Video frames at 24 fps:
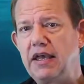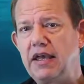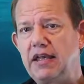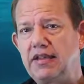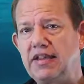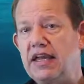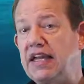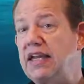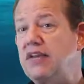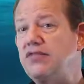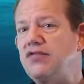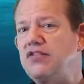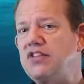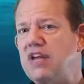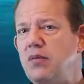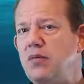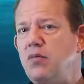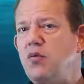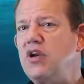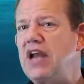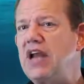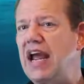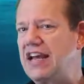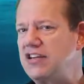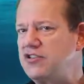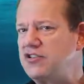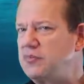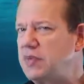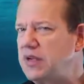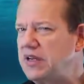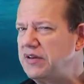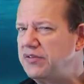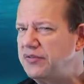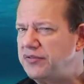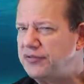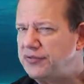that if someone has
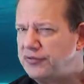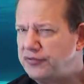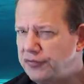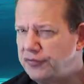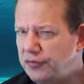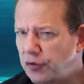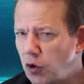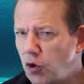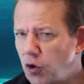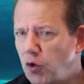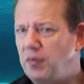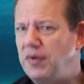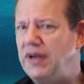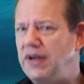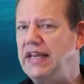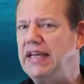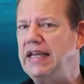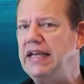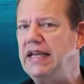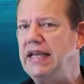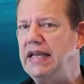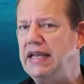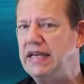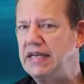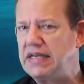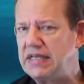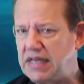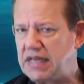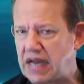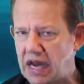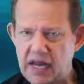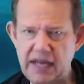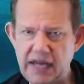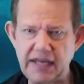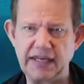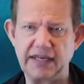been formally
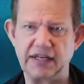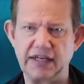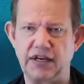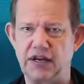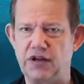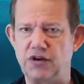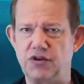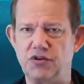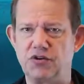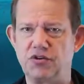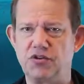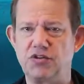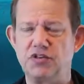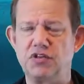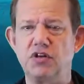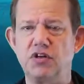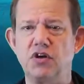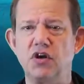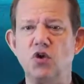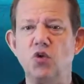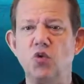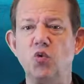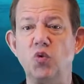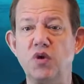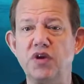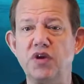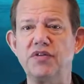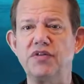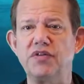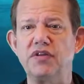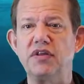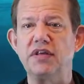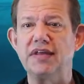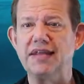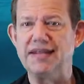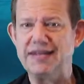diagnosed
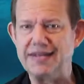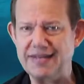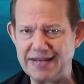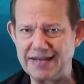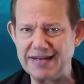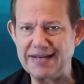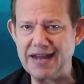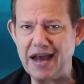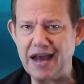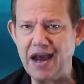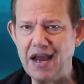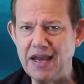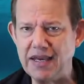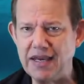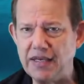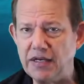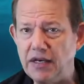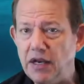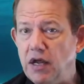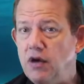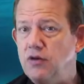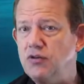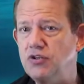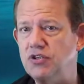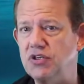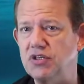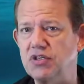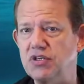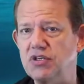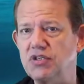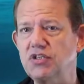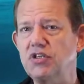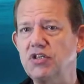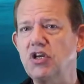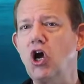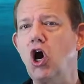with the
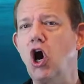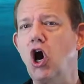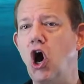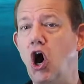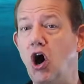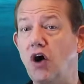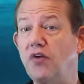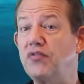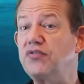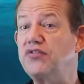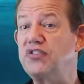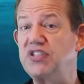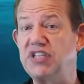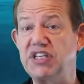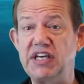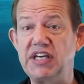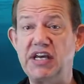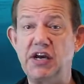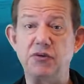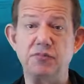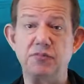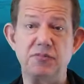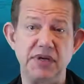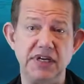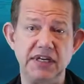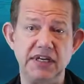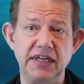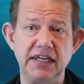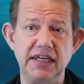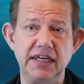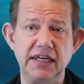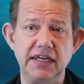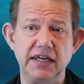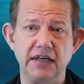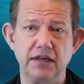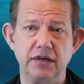diagnosis of
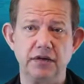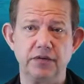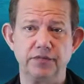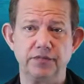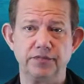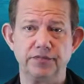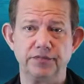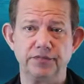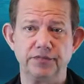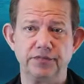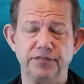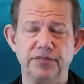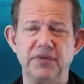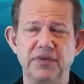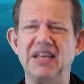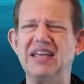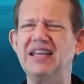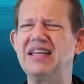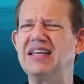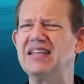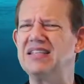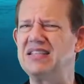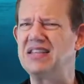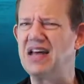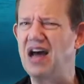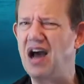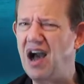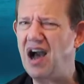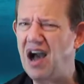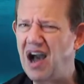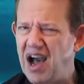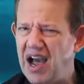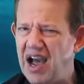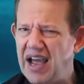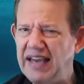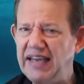COPD, it is
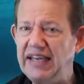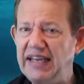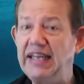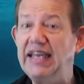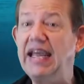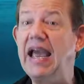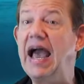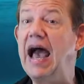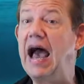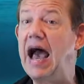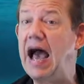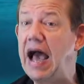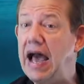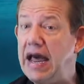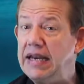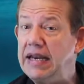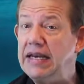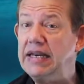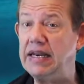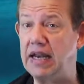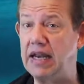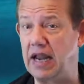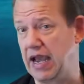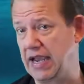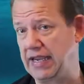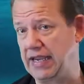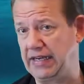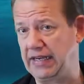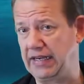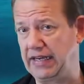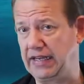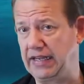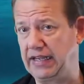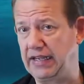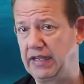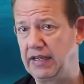highly
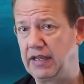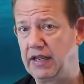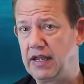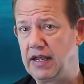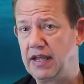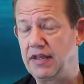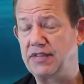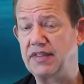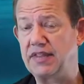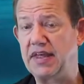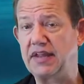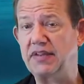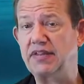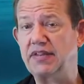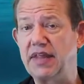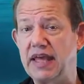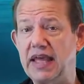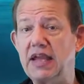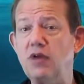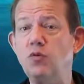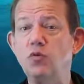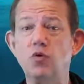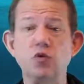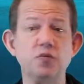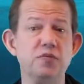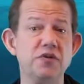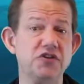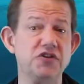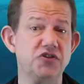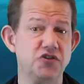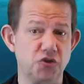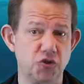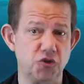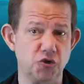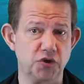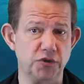unlikely that they would be
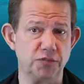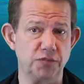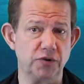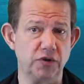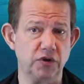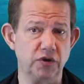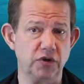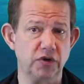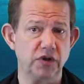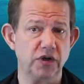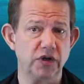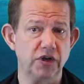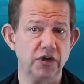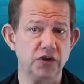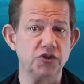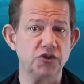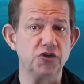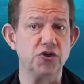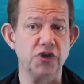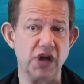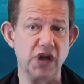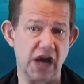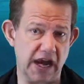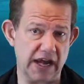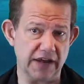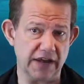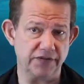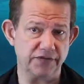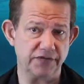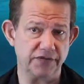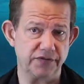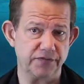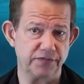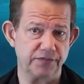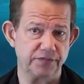suitable to dive.